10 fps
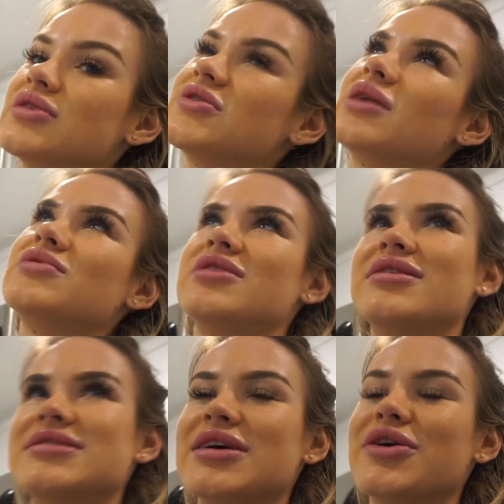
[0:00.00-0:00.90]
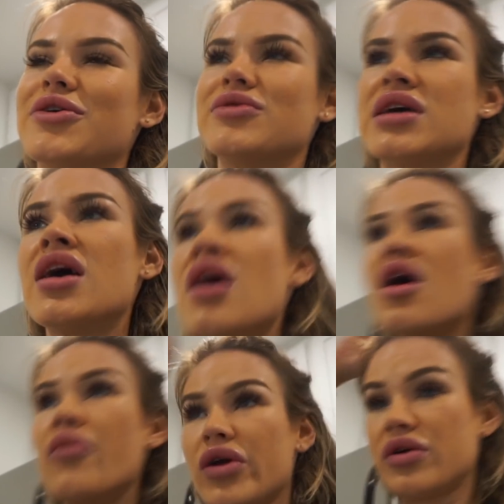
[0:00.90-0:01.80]
on Instagram, you saw this like girl like,
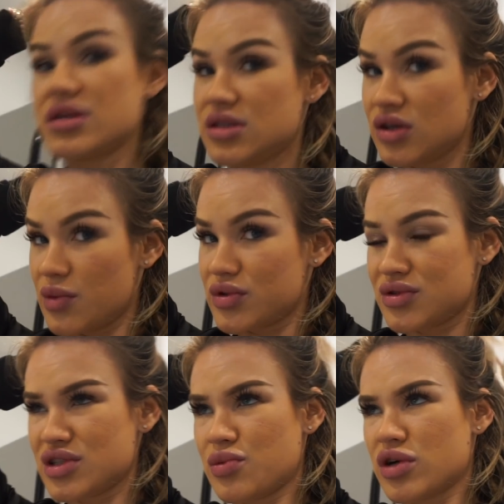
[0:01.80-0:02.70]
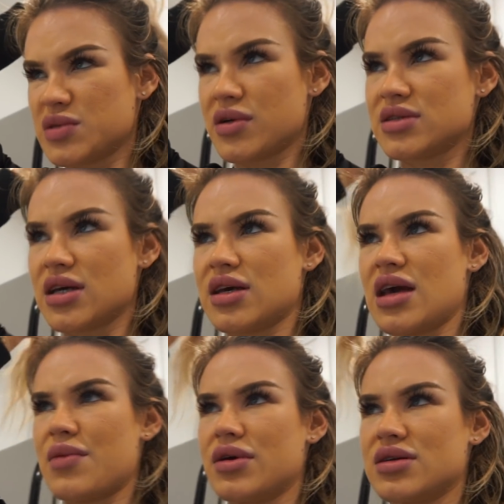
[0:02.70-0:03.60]
oh, you can see your nipples through your sports bra. It's like,
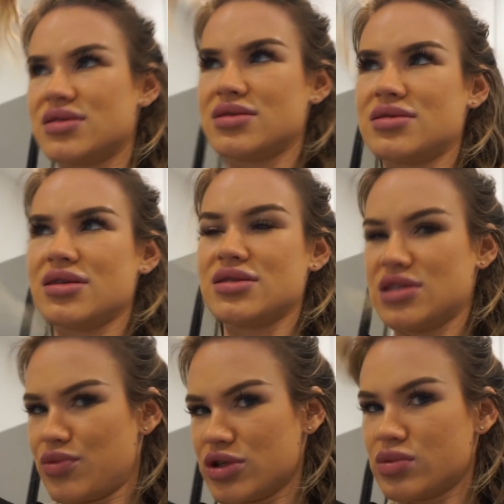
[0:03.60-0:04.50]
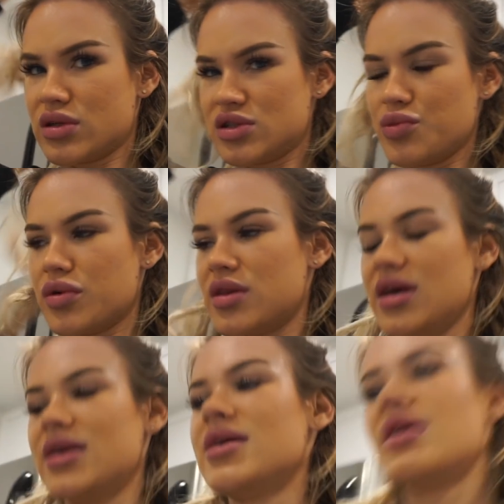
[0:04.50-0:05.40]
yeah, because it's a sports bra, it's super thin,